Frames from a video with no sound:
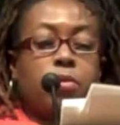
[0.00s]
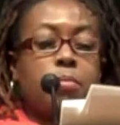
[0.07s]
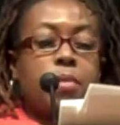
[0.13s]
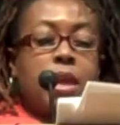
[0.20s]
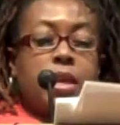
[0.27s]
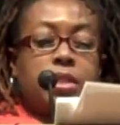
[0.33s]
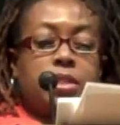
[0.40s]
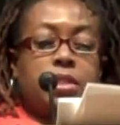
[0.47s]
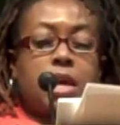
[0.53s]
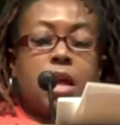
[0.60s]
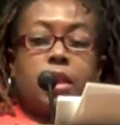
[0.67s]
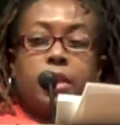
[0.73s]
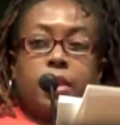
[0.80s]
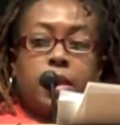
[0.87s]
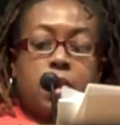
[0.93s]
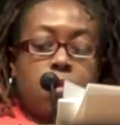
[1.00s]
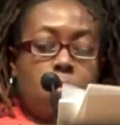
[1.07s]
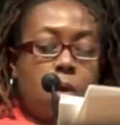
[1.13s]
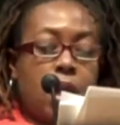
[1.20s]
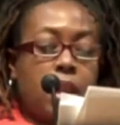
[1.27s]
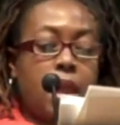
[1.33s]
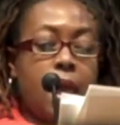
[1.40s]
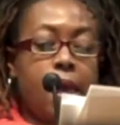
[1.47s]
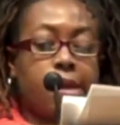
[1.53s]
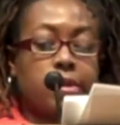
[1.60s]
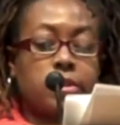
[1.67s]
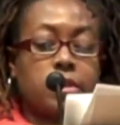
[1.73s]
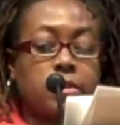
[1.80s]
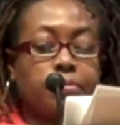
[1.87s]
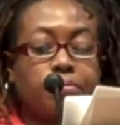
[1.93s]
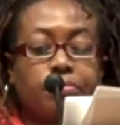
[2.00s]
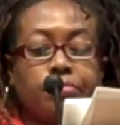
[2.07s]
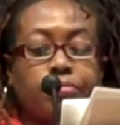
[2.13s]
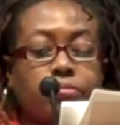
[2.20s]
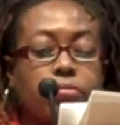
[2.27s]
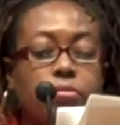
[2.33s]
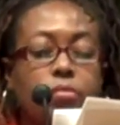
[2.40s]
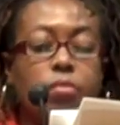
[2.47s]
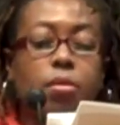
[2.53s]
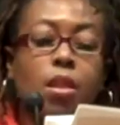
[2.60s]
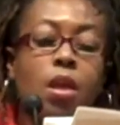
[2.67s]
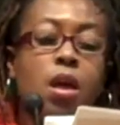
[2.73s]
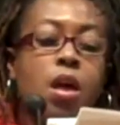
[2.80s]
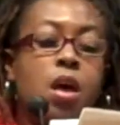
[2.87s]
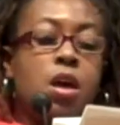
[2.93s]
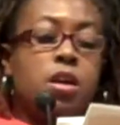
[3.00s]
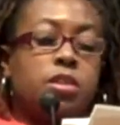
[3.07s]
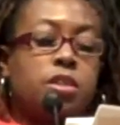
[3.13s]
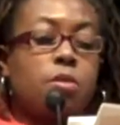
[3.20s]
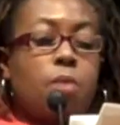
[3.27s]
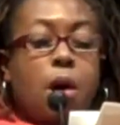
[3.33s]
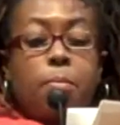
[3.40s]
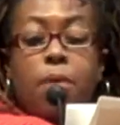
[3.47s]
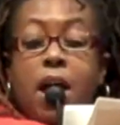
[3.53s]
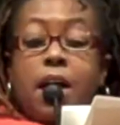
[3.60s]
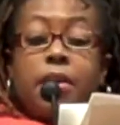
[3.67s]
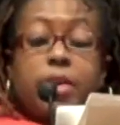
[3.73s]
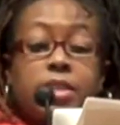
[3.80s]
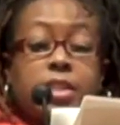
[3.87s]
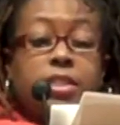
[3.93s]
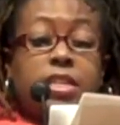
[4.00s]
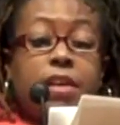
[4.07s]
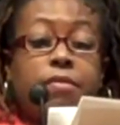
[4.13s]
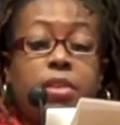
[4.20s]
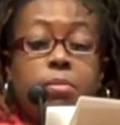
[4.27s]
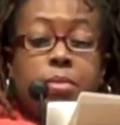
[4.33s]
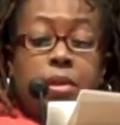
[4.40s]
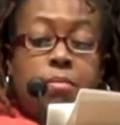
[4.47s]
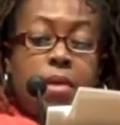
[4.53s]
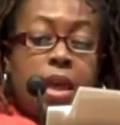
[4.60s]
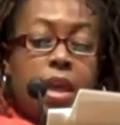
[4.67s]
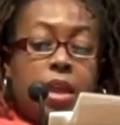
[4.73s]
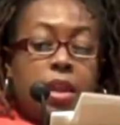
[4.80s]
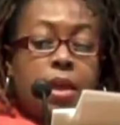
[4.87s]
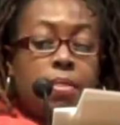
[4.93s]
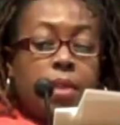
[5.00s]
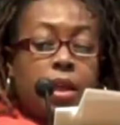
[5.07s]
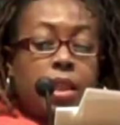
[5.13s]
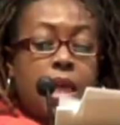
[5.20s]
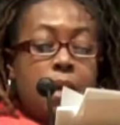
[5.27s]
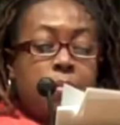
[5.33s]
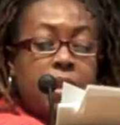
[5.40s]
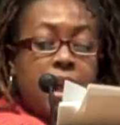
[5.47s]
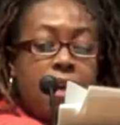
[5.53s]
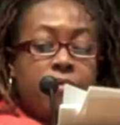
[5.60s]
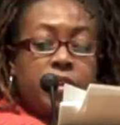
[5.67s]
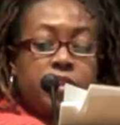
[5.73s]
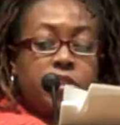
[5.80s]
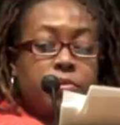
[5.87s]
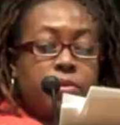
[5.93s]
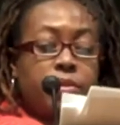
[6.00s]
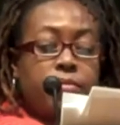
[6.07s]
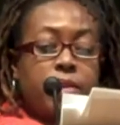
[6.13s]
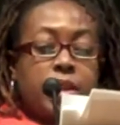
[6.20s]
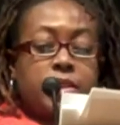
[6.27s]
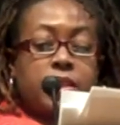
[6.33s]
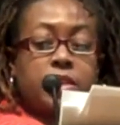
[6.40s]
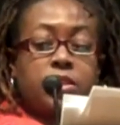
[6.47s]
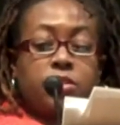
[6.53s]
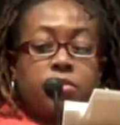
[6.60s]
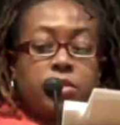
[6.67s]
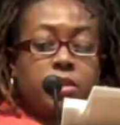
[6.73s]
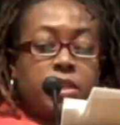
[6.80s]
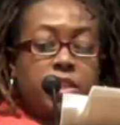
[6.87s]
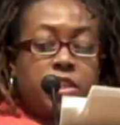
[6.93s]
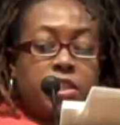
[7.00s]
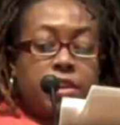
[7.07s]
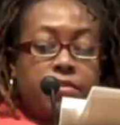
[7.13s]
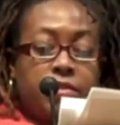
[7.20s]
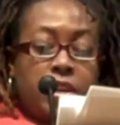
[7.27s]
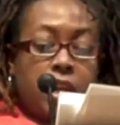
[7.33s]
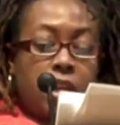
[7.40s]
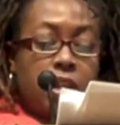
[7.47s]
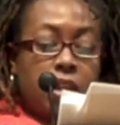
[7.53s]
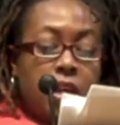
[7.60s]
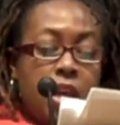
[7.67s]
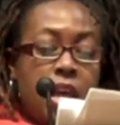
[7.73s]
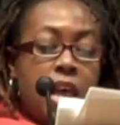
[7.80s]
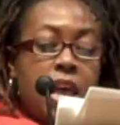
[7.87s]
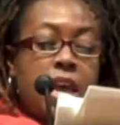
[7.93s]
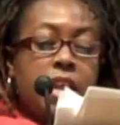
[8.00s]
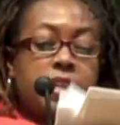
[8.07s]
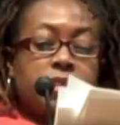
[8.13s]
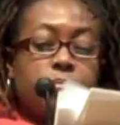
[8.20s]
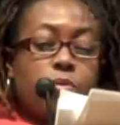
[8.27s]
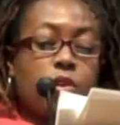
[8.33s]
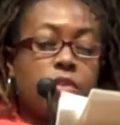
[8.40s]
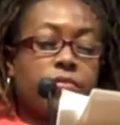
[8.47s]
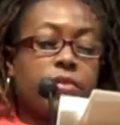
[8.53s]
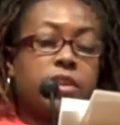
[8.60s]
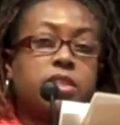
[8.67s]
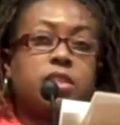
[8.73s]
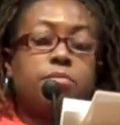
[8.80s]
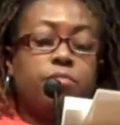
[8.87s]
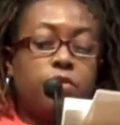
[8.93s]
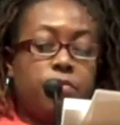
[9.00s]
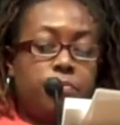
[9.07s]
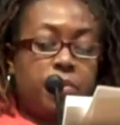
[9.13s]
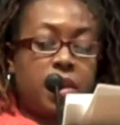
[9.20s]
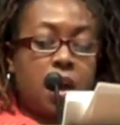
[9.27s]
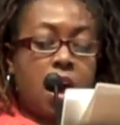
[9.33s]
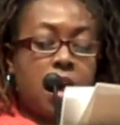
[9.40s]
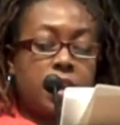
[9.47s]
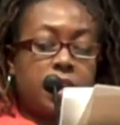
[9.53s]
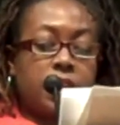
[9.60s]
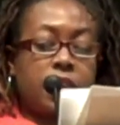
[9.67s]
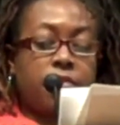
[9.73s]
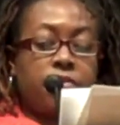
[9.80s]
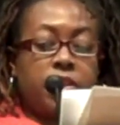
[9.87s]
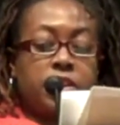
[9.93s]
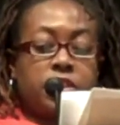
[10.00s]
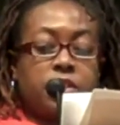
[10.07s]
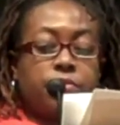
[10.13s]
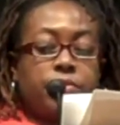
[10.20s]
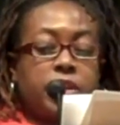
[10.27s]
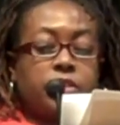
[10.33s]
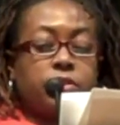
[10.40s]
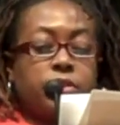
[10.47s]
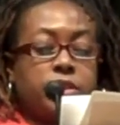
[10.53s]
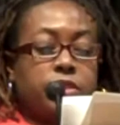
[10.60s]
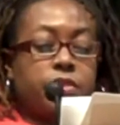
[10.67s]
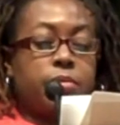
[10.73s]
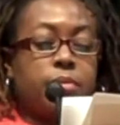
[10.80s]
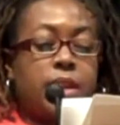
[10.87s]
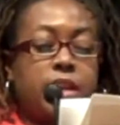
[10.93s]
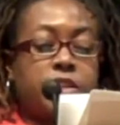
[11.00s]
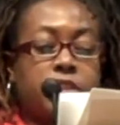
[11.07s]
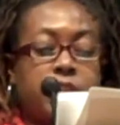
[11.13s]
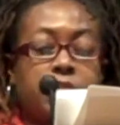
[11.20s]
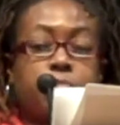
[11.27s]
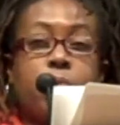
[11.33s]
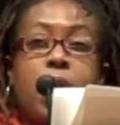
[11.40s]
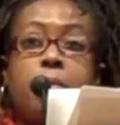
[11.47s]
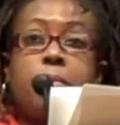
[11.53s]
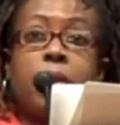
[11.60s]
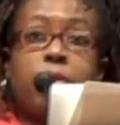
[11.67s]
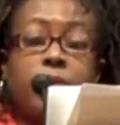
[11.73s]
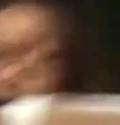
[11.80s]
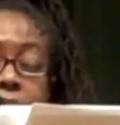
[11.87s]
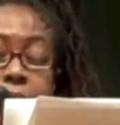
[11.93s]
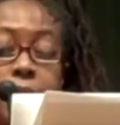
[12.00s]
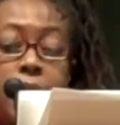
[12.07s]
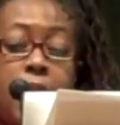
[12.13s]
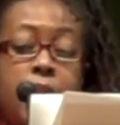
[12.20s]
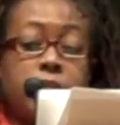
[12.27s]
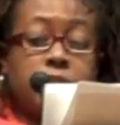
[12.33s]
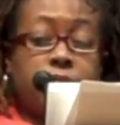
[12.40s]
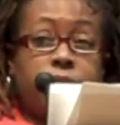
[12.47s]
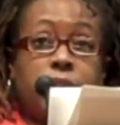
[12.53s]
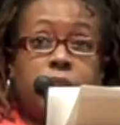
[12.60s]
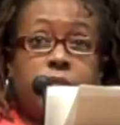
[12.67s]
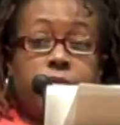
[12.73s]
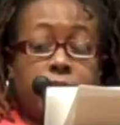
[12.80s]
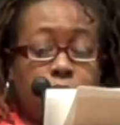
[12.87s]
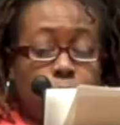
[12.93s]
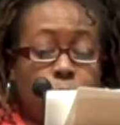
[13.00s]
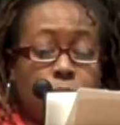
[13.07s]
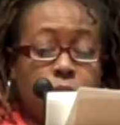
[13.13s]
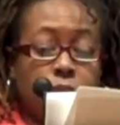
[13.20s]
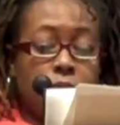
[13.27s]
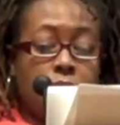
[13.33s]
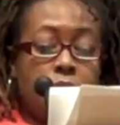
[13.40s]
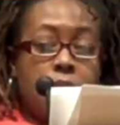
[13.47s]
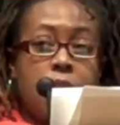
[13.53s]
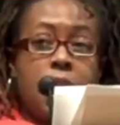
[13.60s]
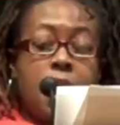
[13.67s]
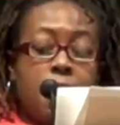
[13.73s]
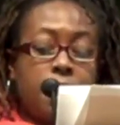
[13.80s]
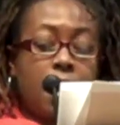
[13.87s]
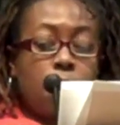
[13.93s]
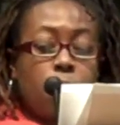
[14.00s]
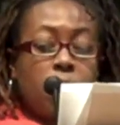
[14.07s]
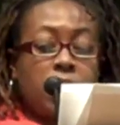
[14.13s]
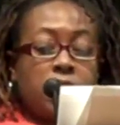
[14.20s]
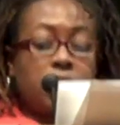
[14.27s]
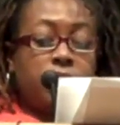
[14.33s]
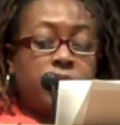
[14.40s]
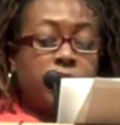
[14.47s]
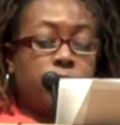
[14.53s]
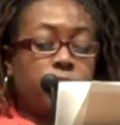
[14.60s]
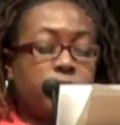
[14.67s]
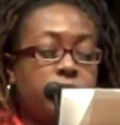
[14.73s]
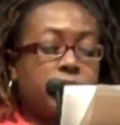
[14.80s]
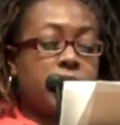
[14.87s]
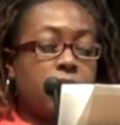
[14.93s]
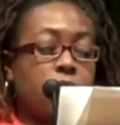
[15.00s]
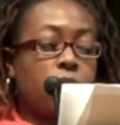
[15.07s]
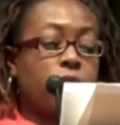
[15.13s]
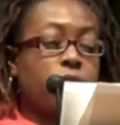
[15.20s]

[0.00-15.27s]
remain solidly in white hands. So while progress has definitely been made and the climate having to do with race has certainly shifted, it is important for us to move beyond a definition of racial discrimination as primarily in the hands of individuals. That what individuals think